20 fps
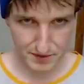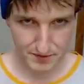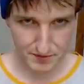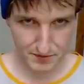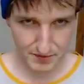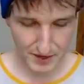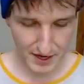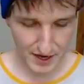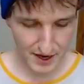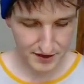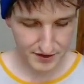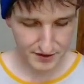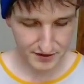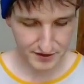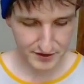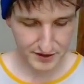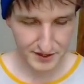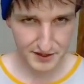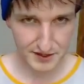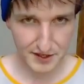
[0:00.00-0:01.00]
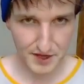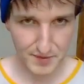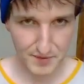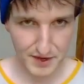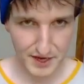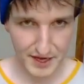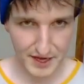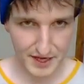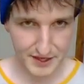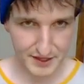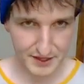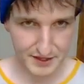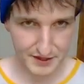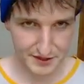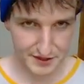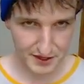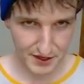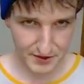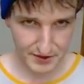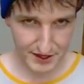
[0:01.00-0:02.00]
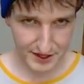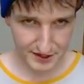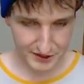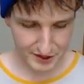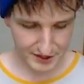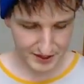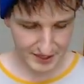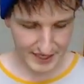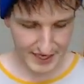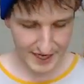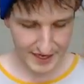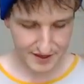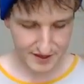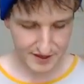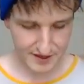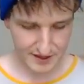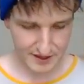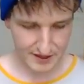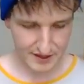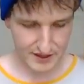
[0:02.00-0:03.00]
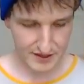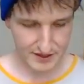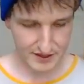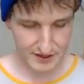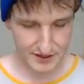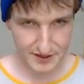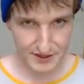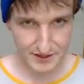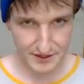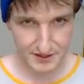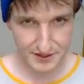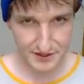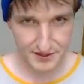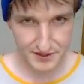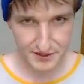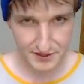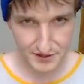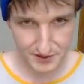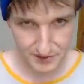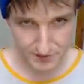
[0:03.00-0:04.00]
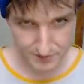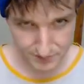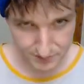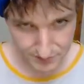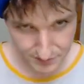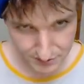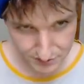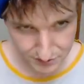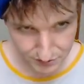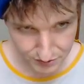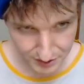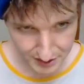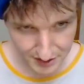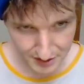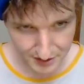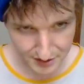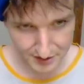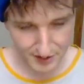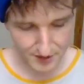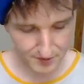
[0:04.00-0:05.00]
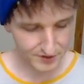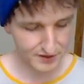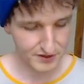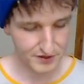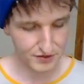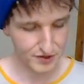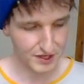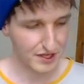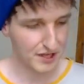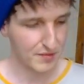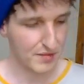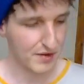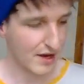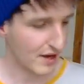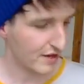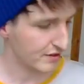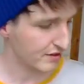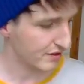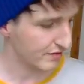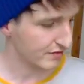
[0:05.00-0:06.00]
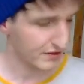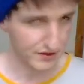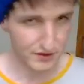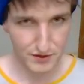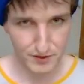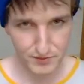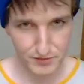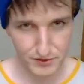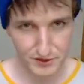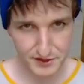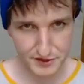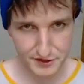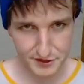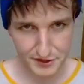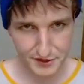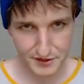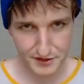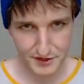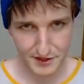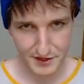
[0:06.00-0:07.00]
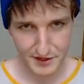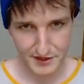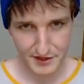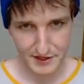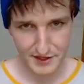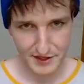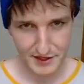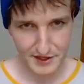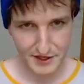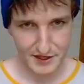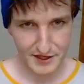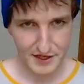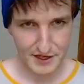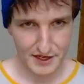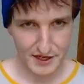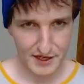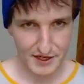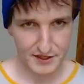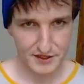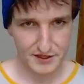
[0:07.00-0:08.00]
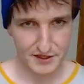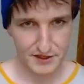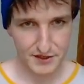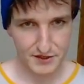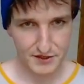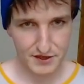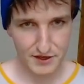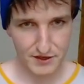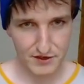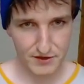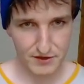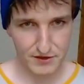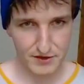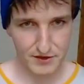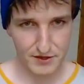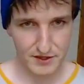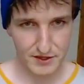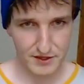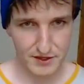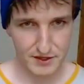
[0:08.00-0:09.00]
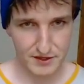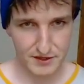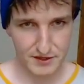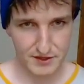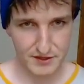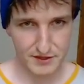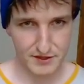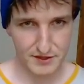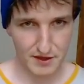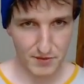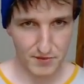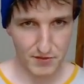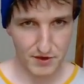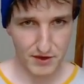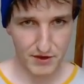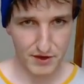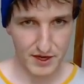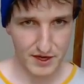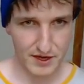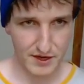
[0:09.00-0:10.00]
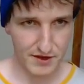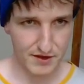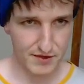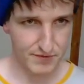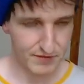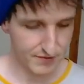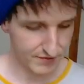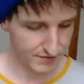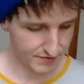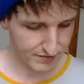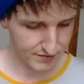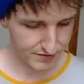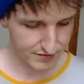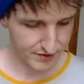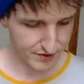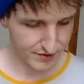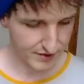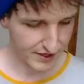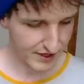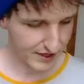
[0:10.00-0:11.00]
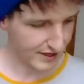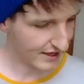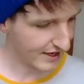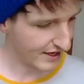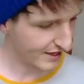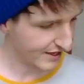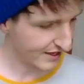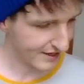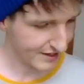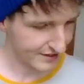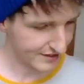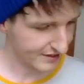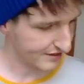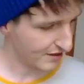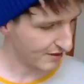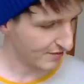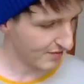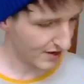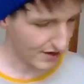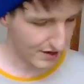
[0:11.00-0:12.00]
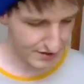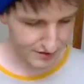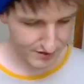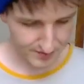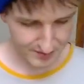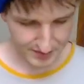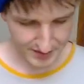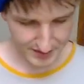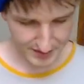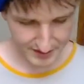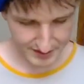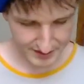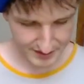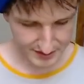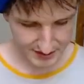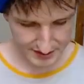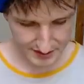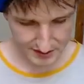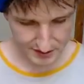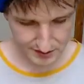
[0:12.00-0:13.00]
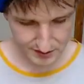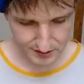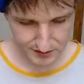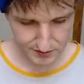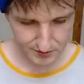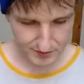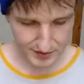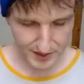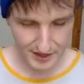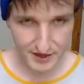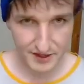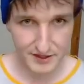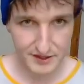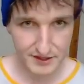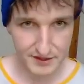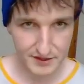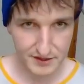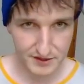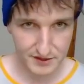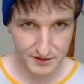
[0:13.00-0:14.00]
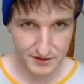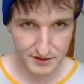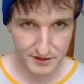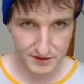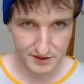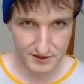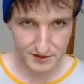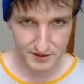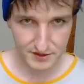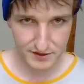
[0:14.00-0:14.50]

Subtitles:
part, and this I play in this direction again. And here is the tricky part of the composition. Until now, it's somehow handled. You can handle it somehow, but this part, this is